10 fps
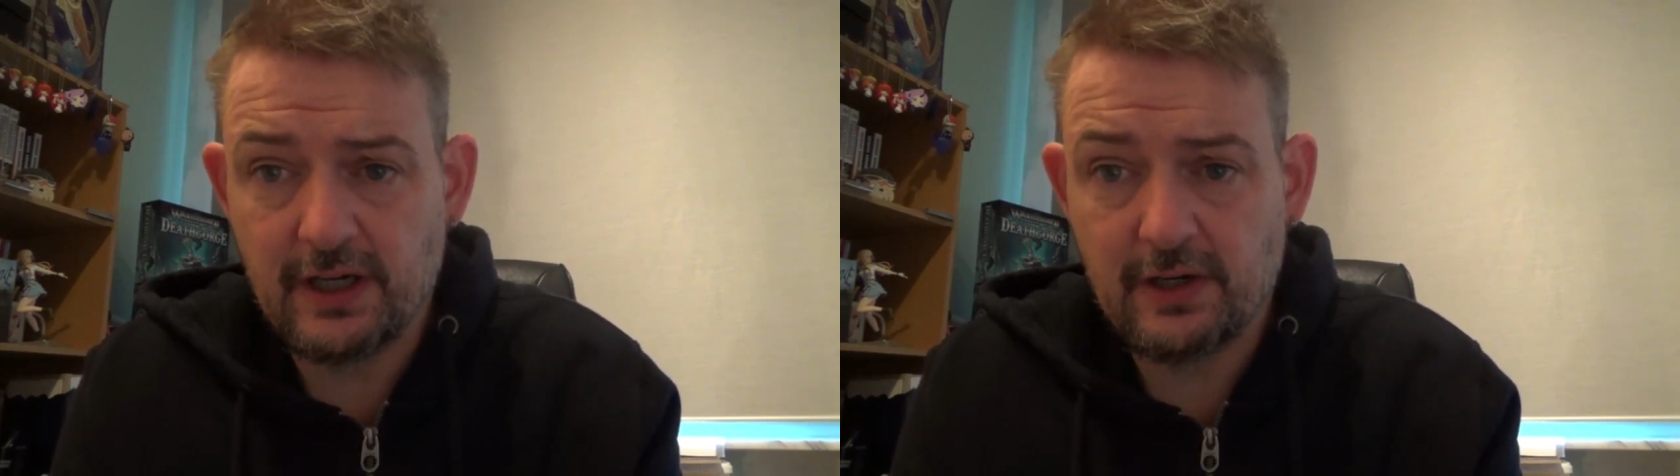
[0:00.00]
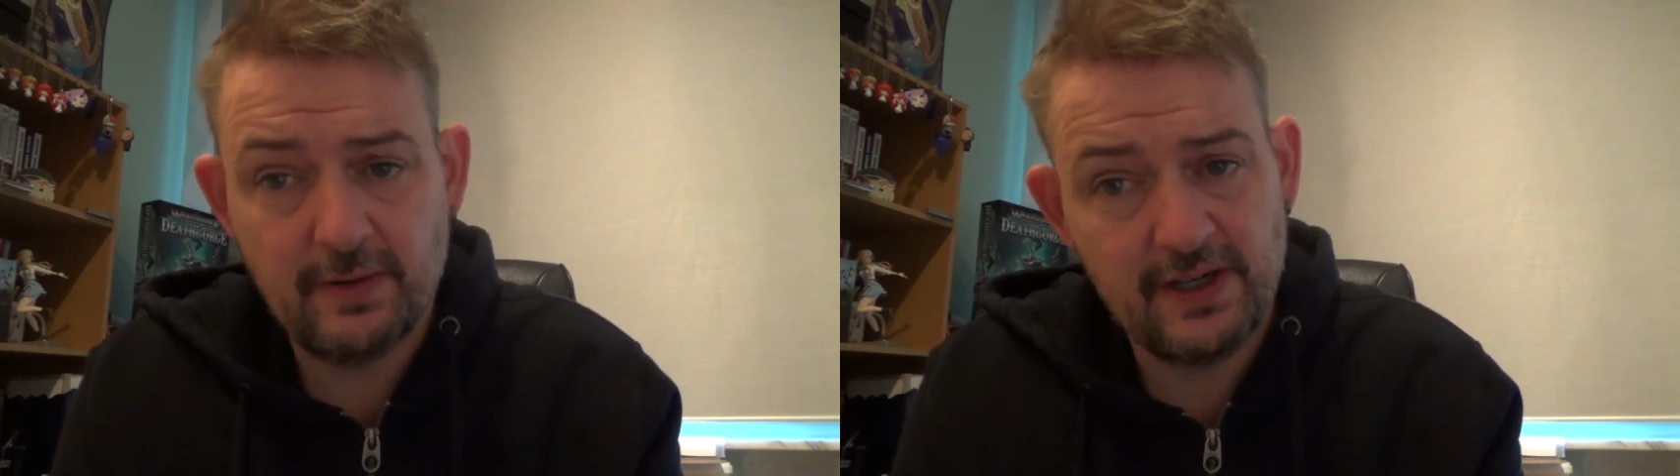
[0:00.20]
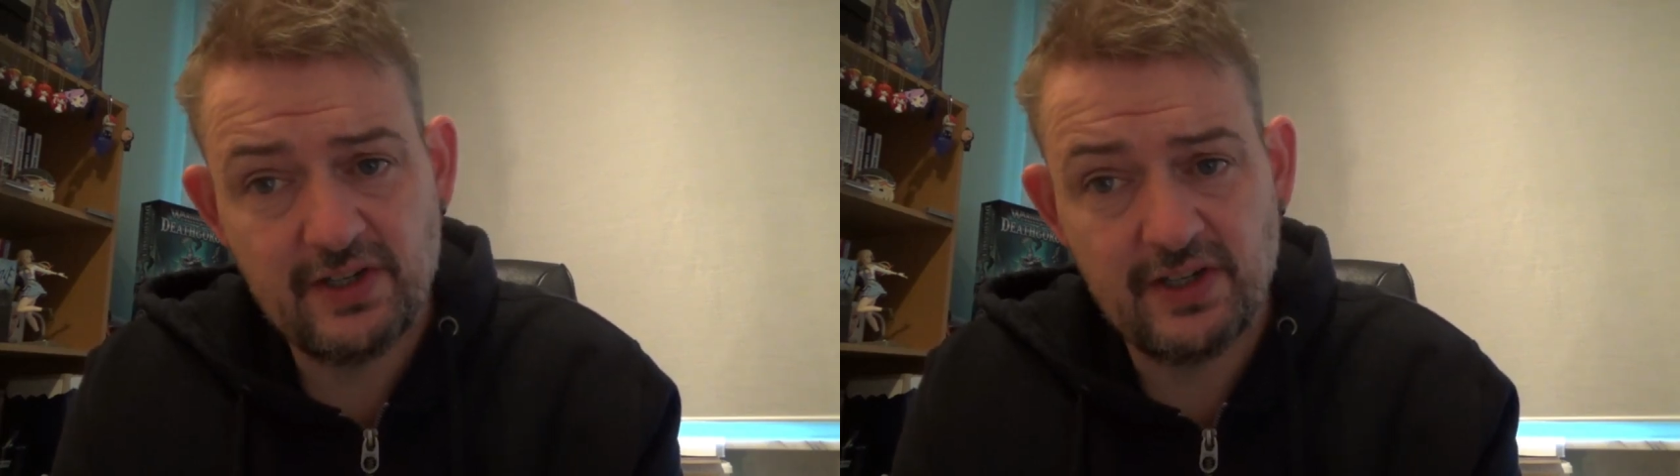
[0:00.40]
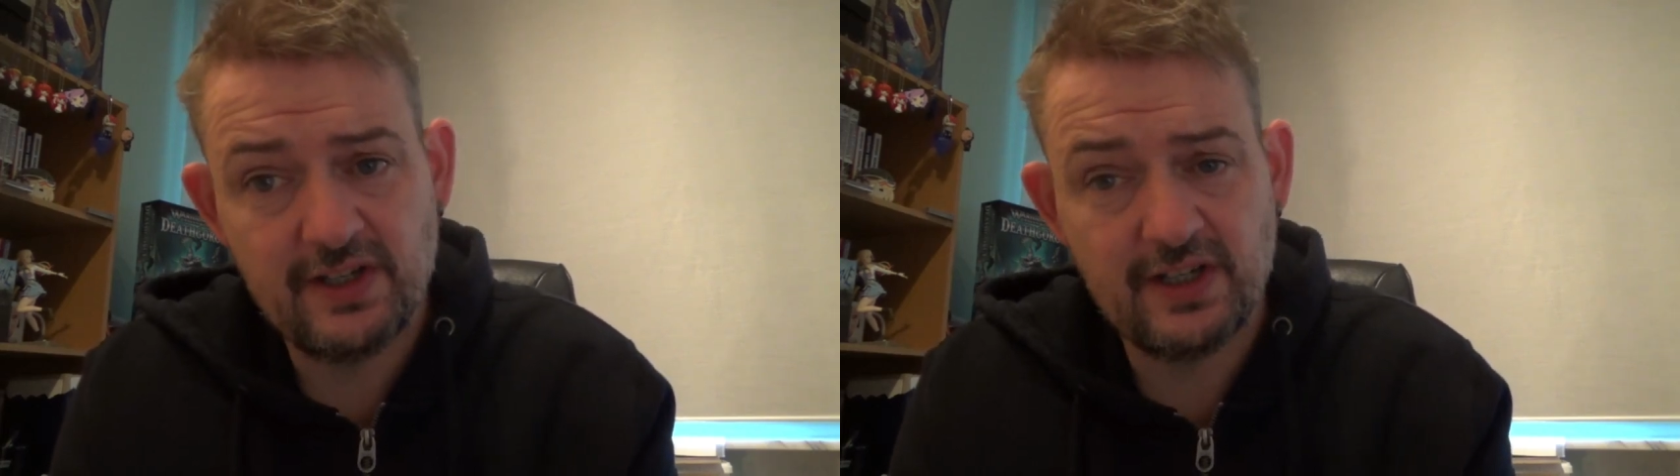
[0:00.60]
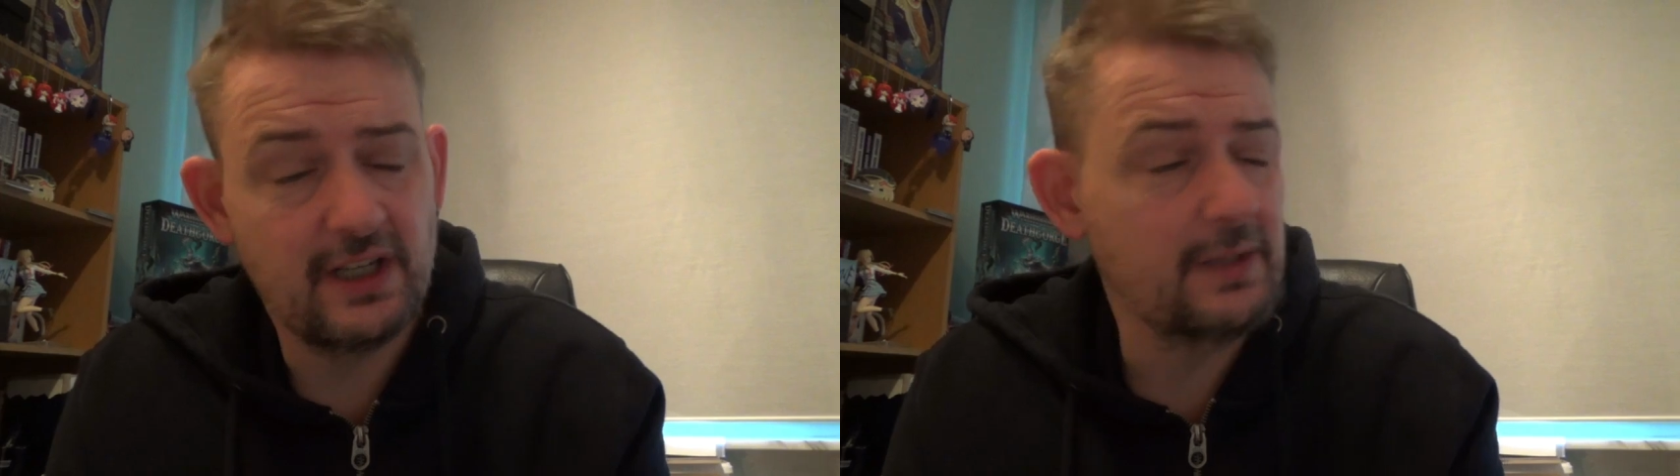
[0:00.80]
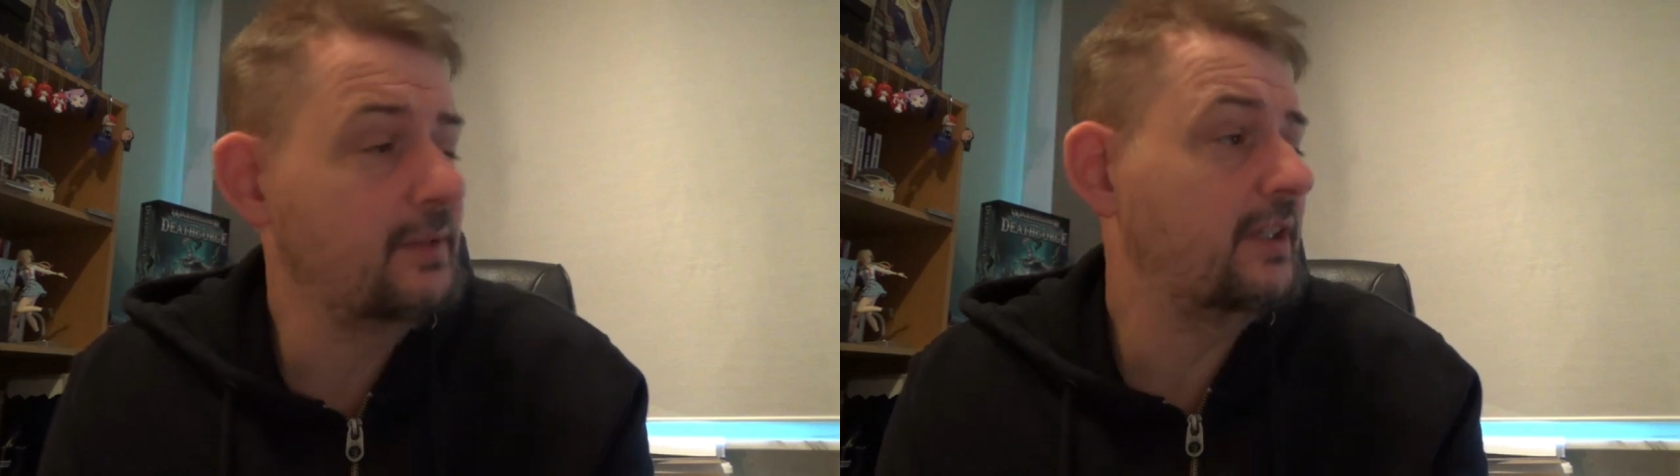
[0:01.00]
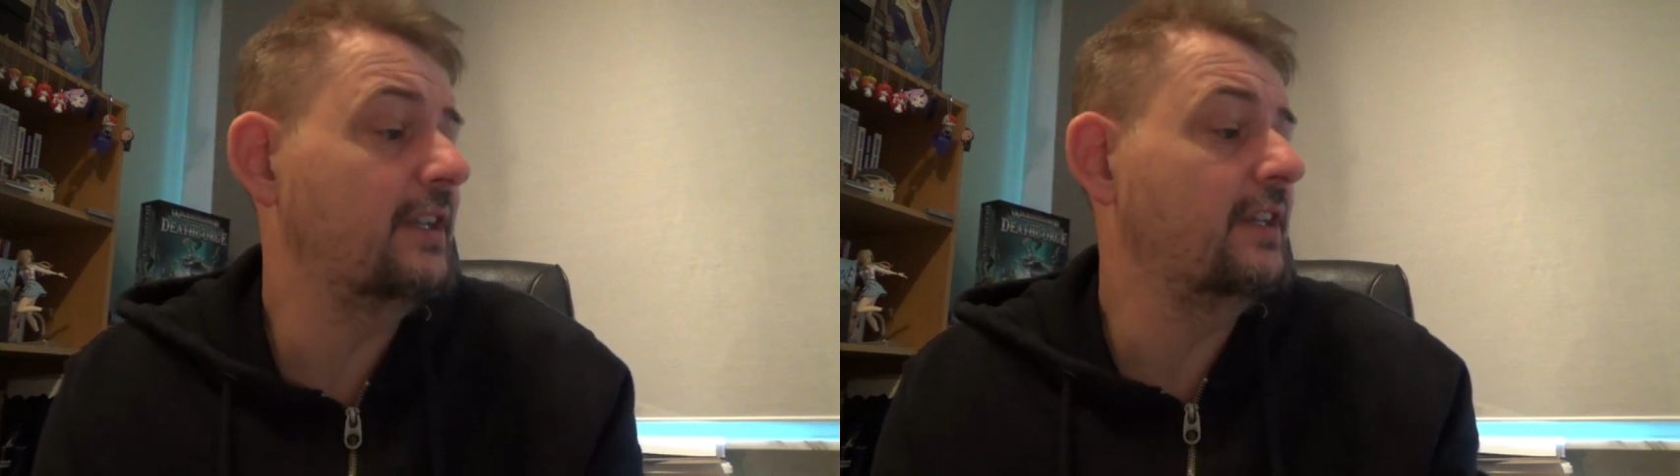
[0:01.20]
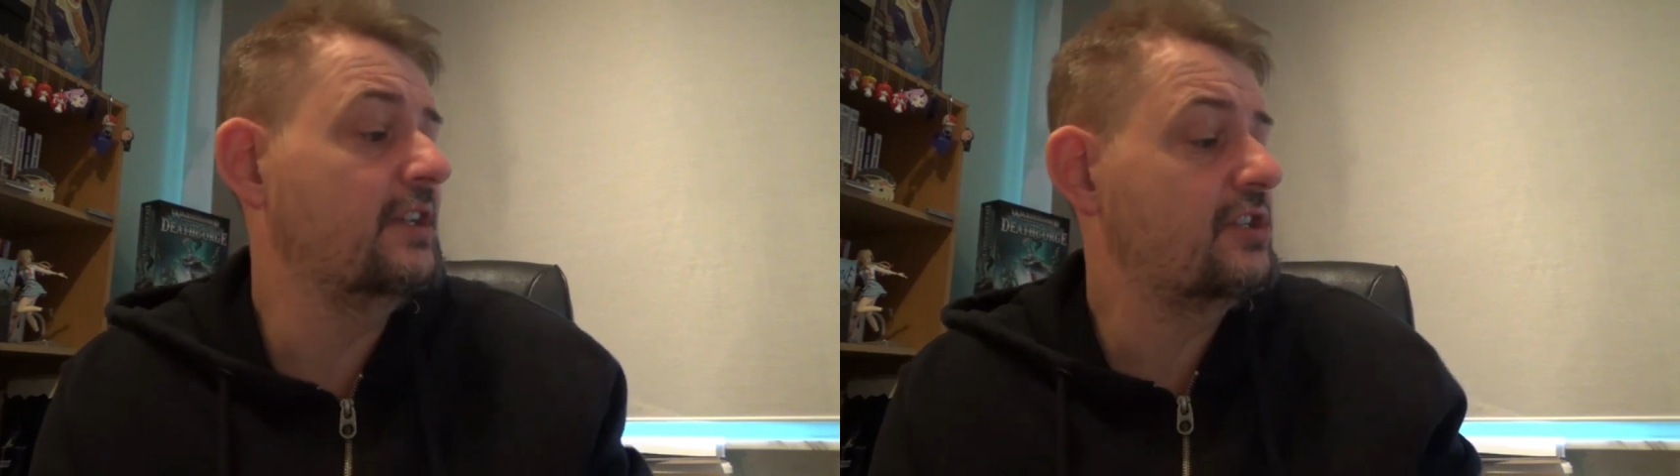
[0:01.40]
Crisis uh, limited
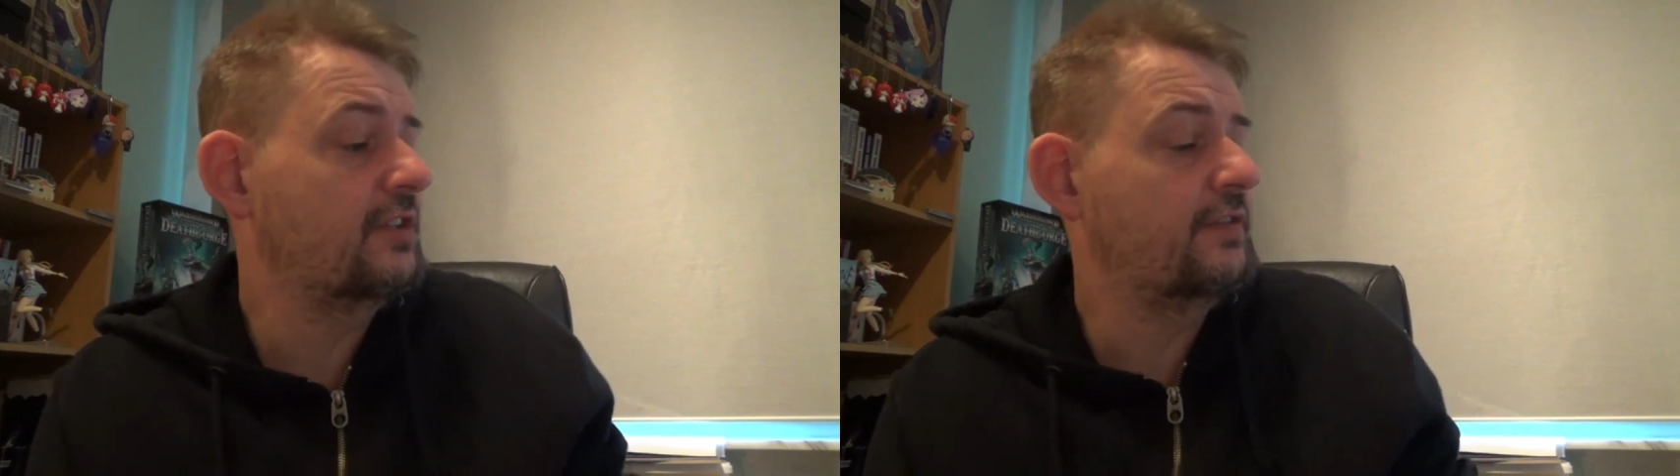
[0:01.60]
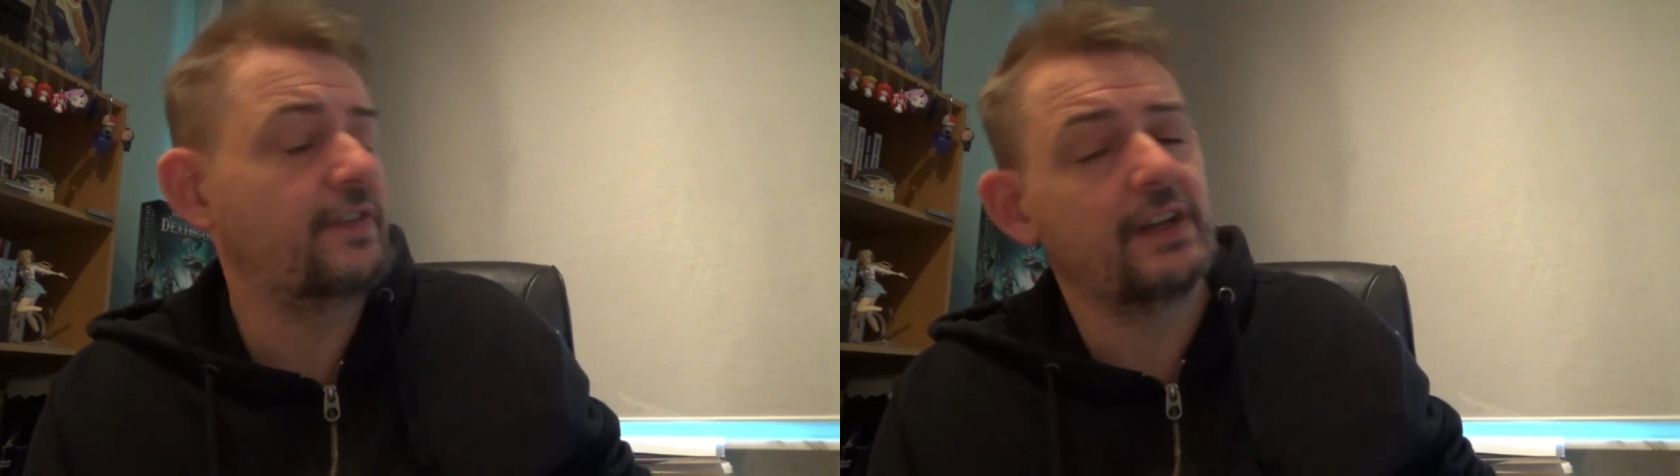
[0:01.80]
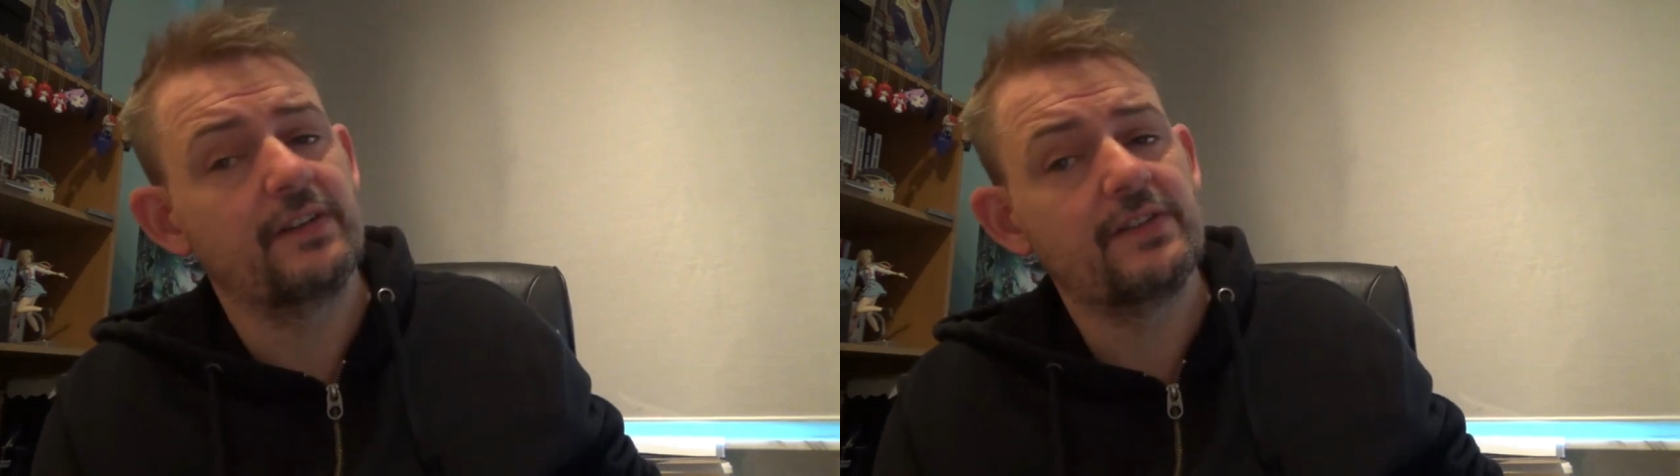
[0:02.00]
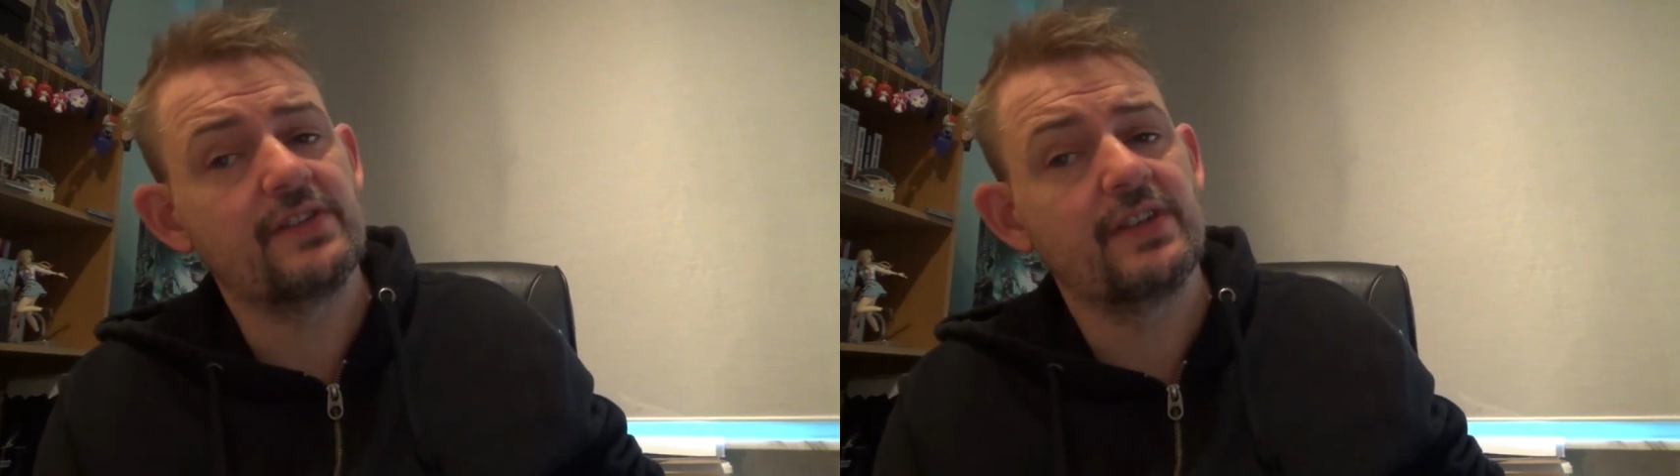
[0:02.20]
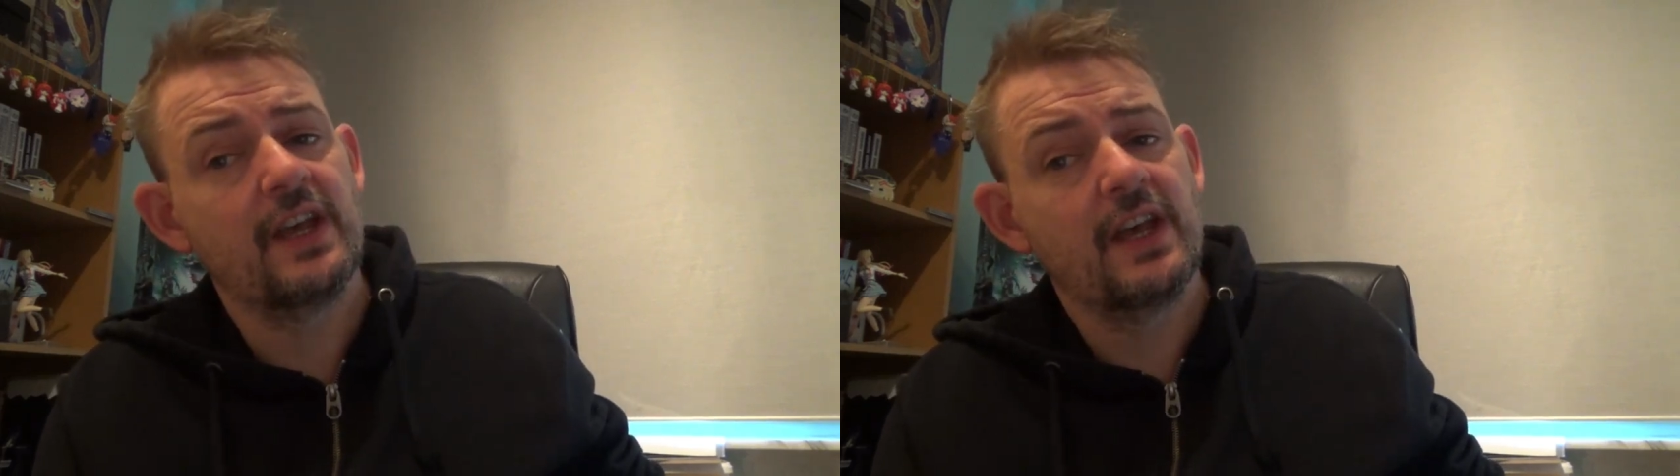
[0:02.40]
edition figures